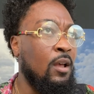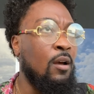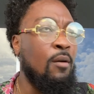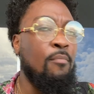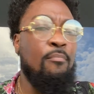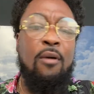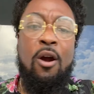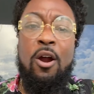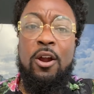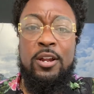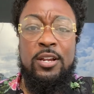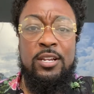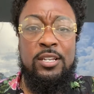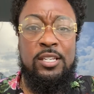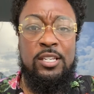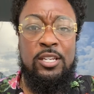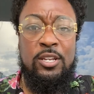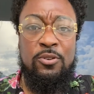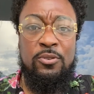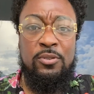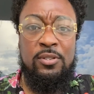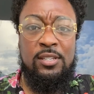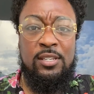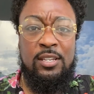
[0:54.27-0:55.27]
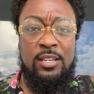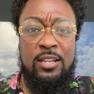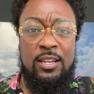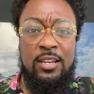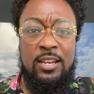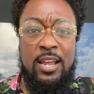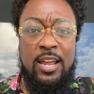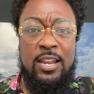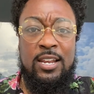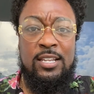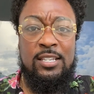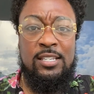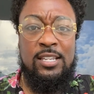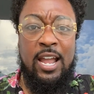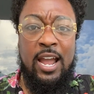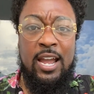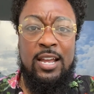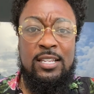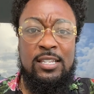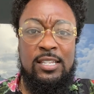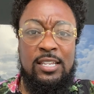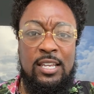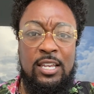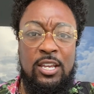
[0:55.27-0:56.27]
Marquees Houston and this
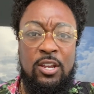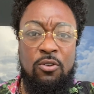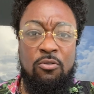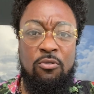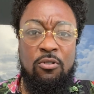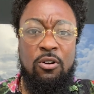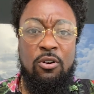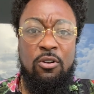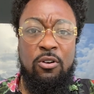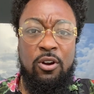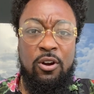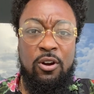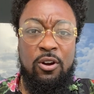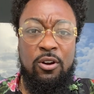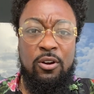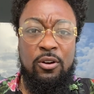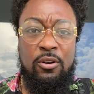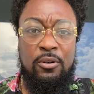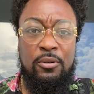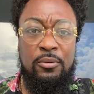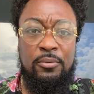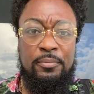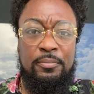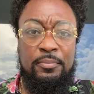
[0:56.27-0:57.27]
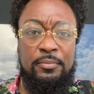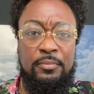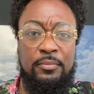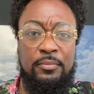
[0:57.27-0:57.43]
19-year-old girl.